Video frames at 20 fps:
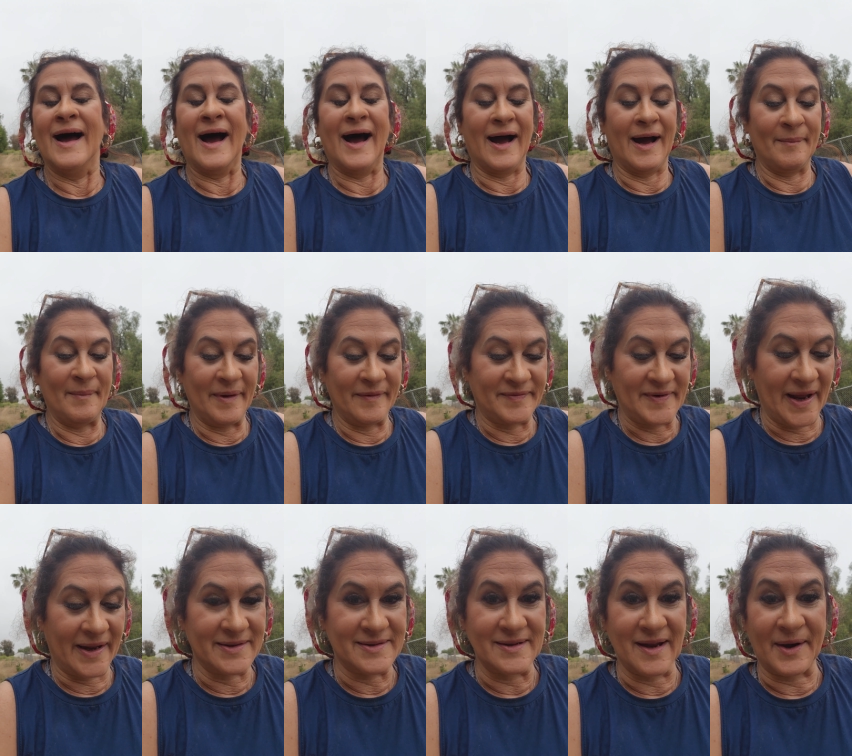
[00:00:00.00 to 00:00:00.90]
um, if
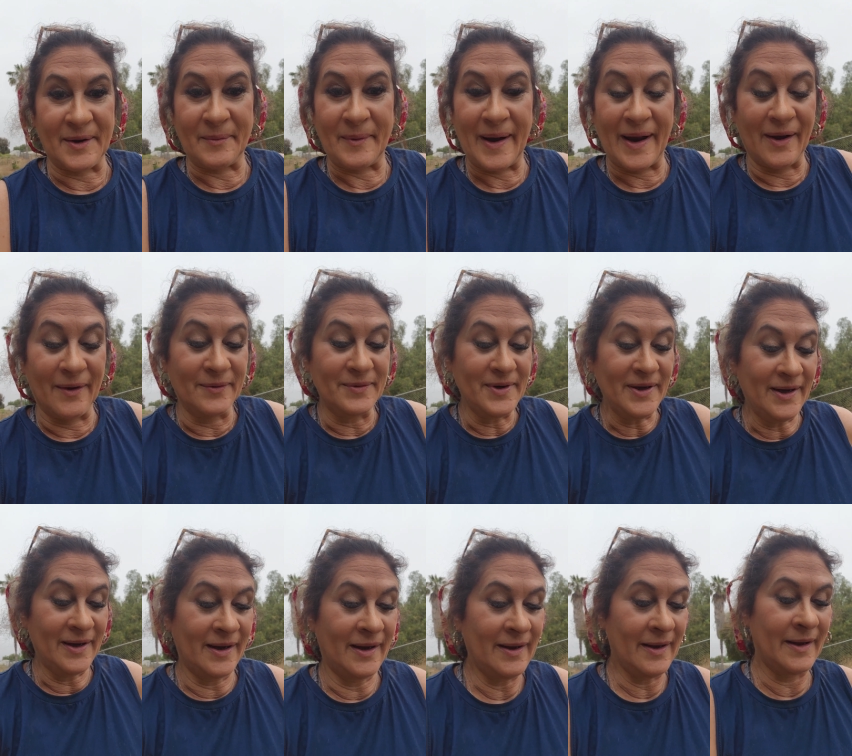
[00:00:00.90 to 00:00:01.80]
dad's not around.
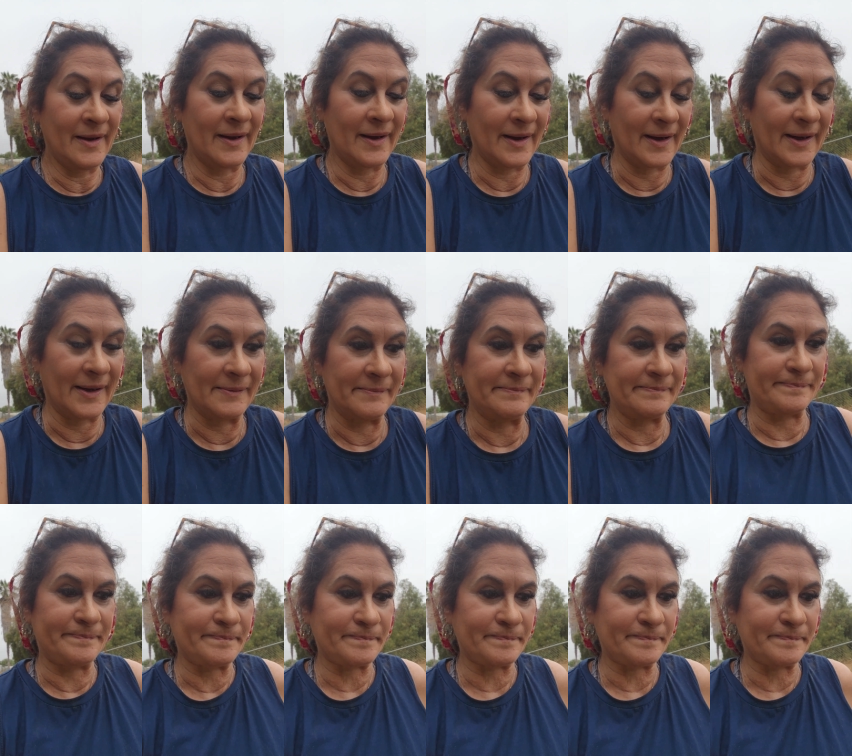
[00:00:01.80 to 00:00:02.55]
Um,